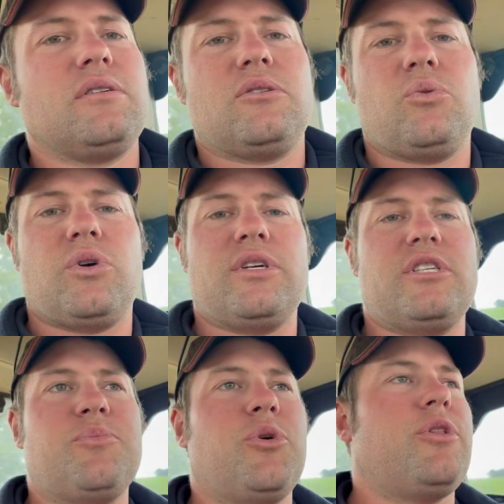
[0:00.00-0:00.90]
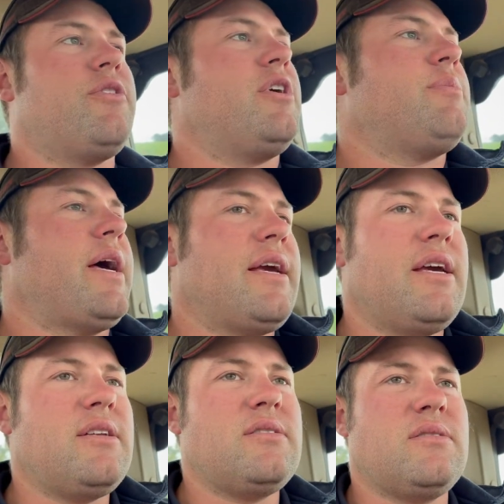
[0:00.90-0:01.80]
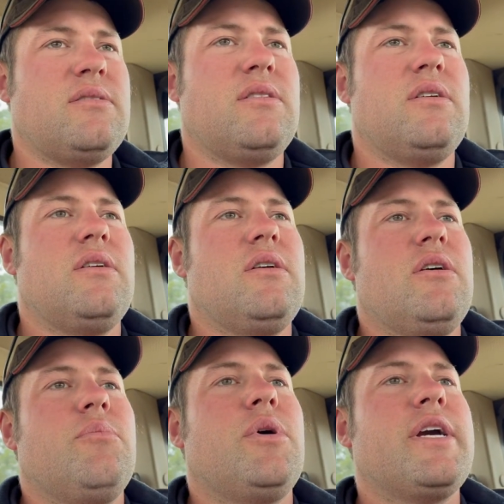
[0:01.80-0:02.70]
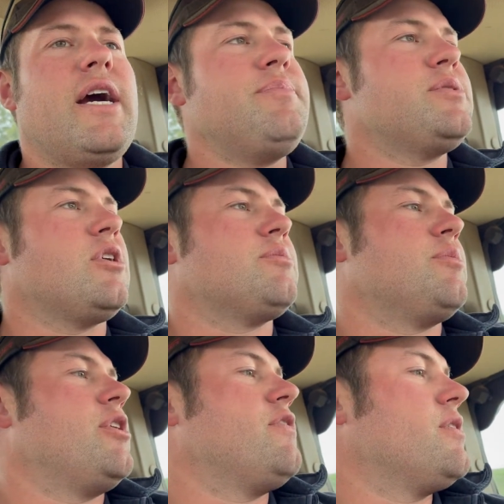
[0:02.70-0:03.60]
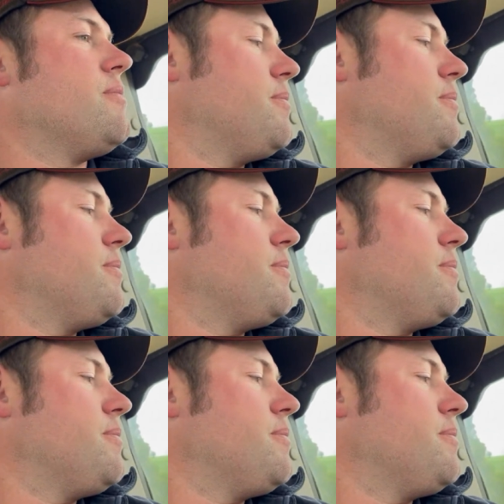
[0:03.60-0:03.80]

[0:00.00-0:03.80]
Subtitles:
when I just put the thing back in, my cup stopped moving.